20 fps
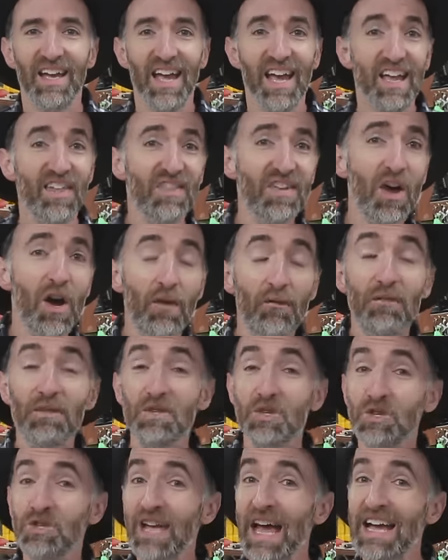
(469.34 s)
And the
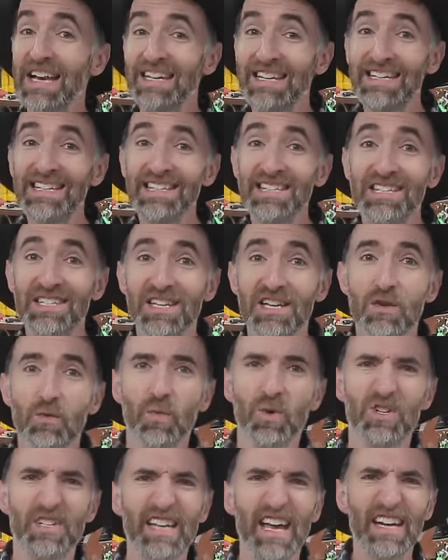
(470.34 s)
officers I did see
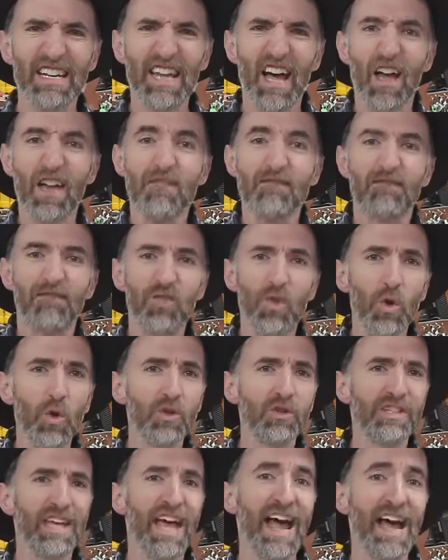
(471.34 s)
were decked out in
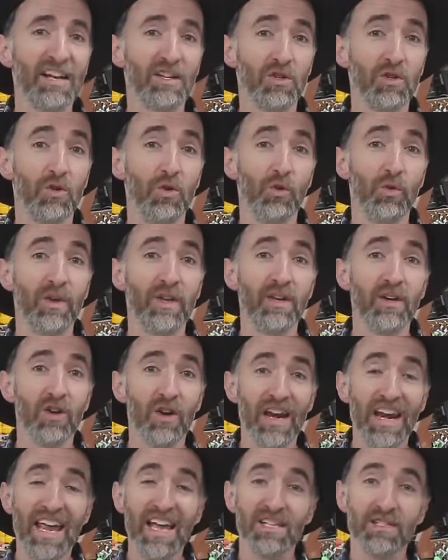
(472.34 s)
full tactical gear
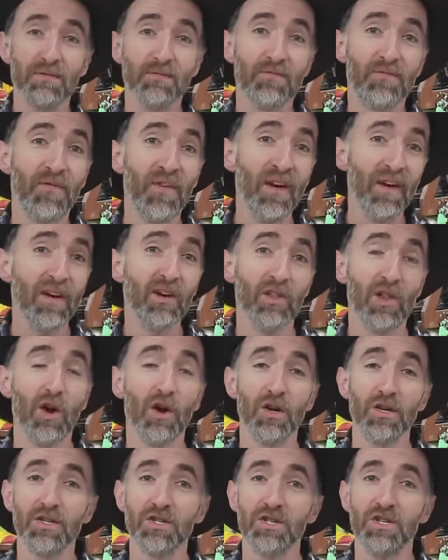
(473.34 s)
and had some very
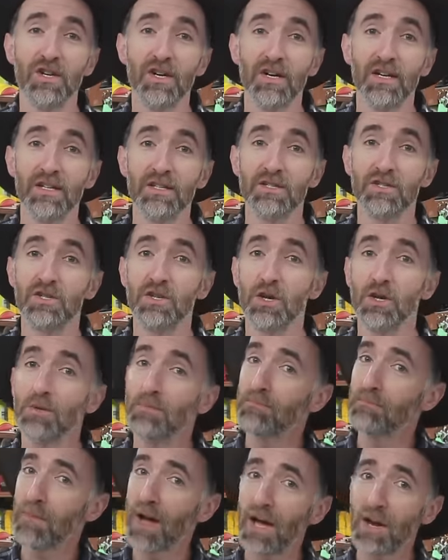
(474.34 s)
large guns,
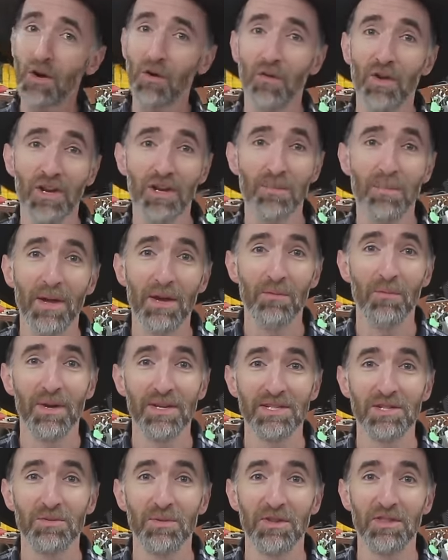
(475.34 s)
so I don't recommend
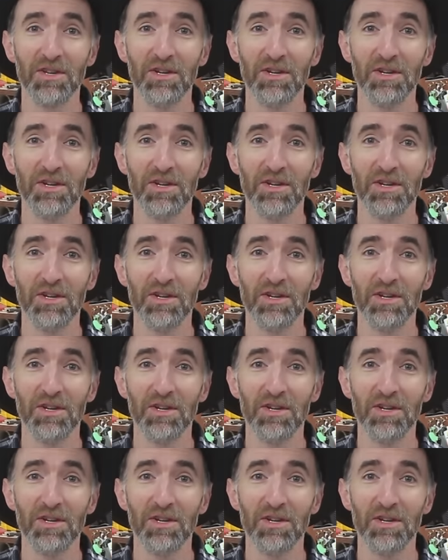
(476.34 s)
messing with